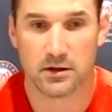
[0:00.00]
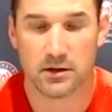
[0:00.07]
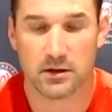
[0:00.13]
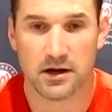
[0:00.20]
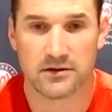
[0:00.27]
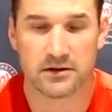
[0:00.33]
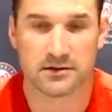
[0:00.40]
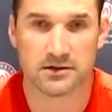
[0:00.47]

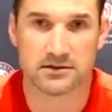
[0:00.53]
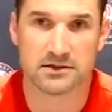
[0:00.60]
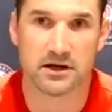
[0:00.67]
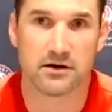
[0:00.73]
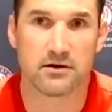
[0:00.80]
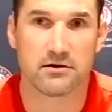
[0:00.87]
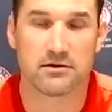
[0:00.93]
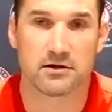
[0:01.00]
And I think the
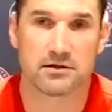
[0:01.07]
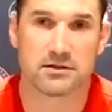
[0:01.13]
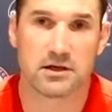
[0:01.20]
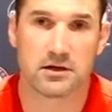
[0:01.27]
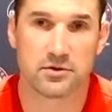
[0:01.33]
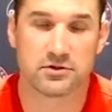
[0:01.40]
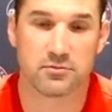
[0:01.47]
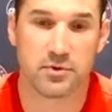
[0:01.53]
scary thing is
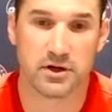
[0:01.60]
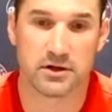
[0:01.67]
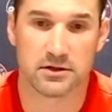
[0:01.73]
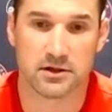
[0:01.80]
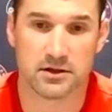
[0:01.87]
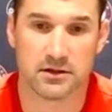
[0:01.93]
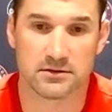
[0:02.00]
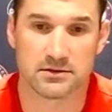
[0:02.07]
how much better
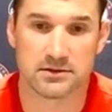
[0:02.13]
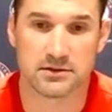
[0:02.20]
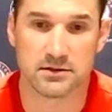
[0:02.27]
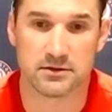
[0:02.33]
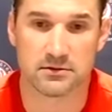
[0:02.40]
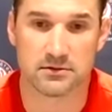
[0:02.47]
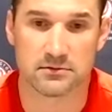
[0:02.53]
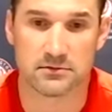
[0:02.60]
he could
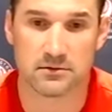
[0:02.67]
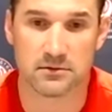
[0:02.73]
still